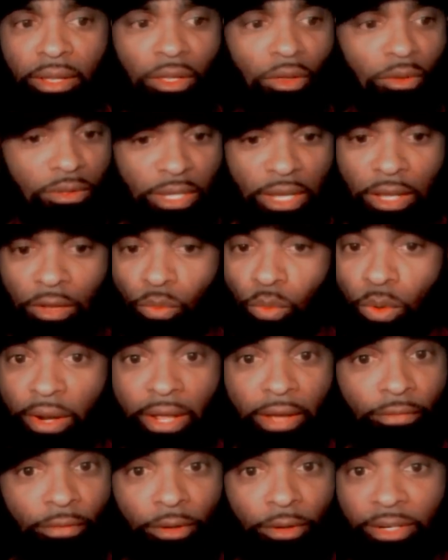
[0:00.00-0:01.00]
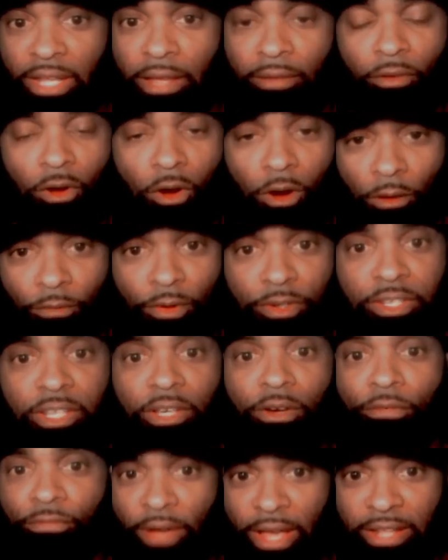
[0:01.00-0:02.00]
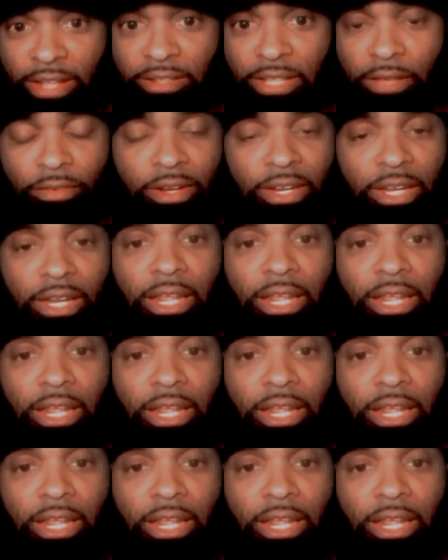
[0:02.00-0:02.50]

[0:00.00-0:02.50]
He'll take whatever Dev offers, he'll fight Devin,